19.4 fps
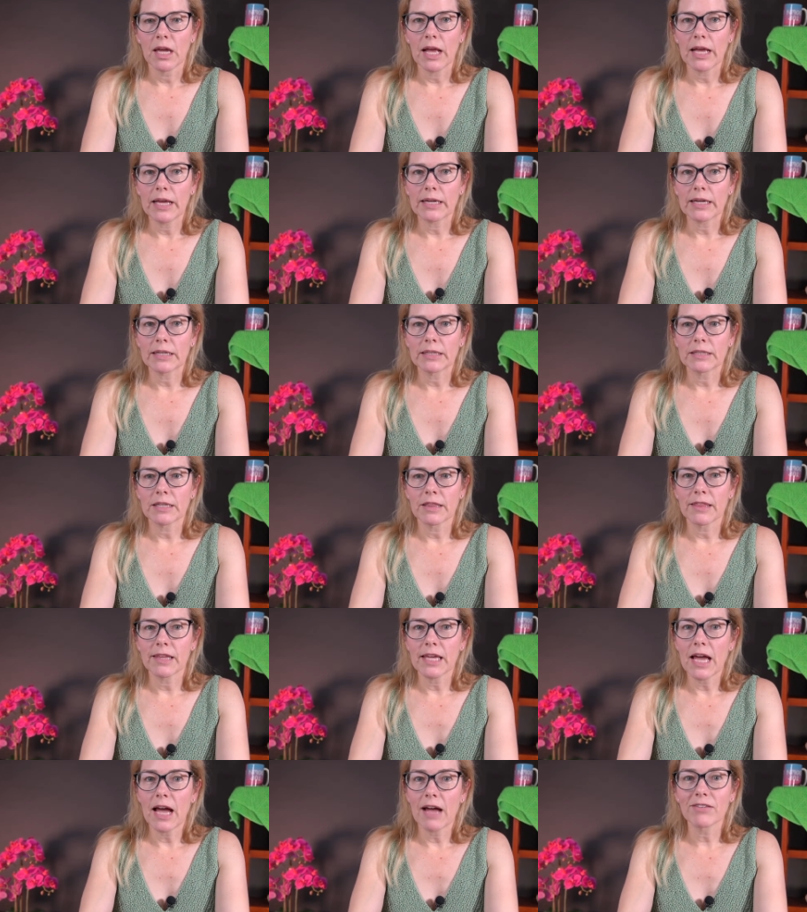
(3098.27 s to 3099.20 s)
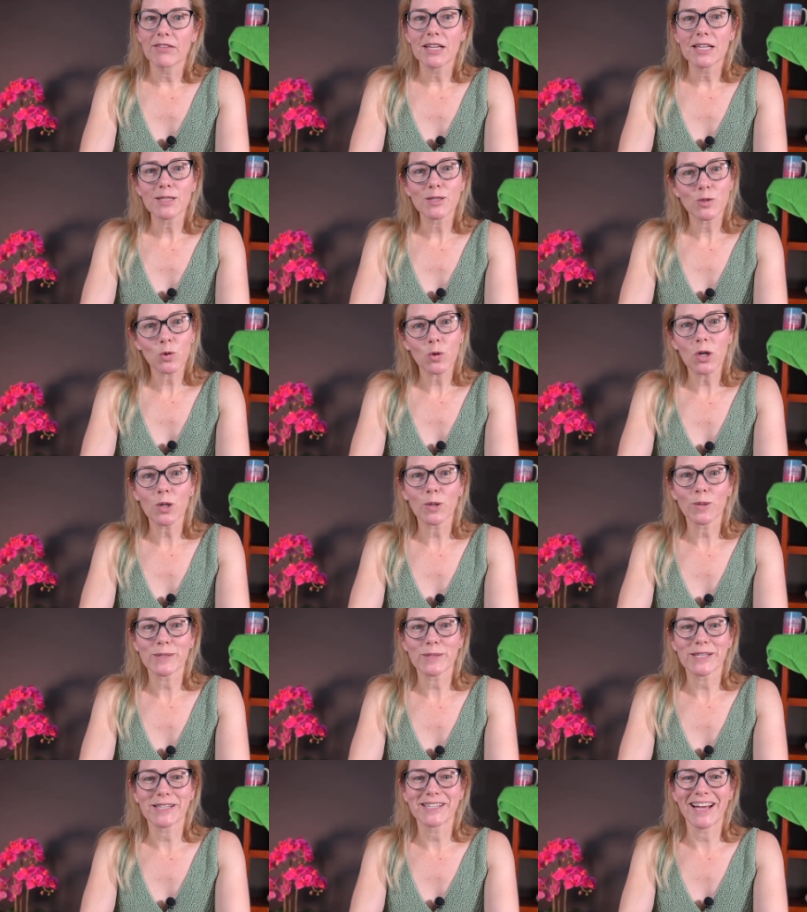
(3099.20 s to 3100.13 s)
and they have a historical
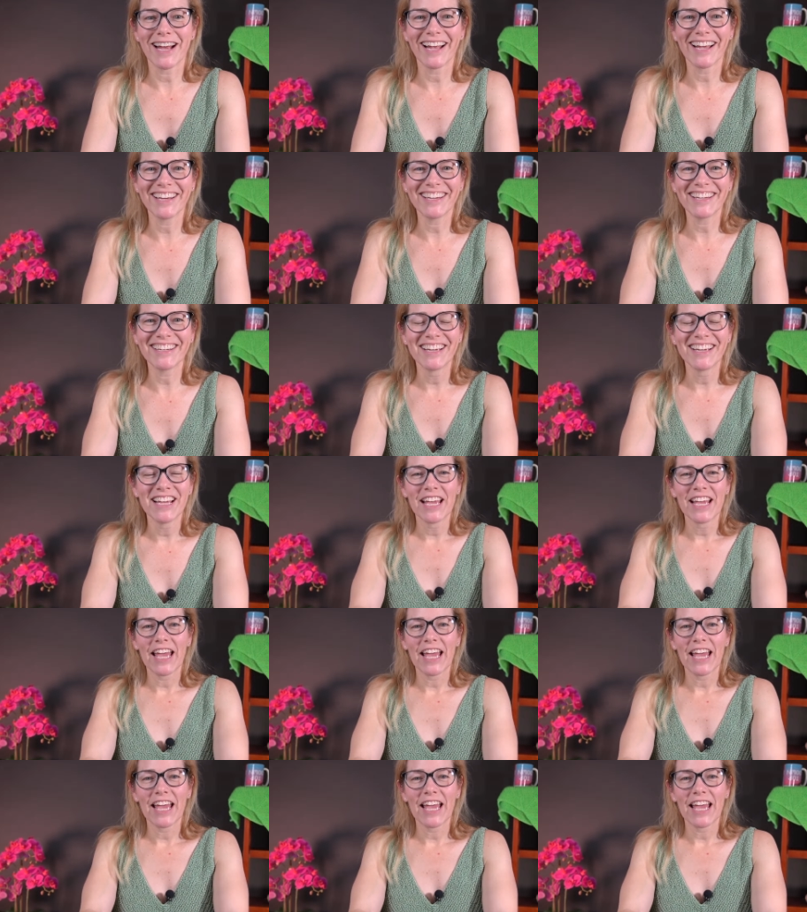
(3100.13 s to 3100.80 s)
society,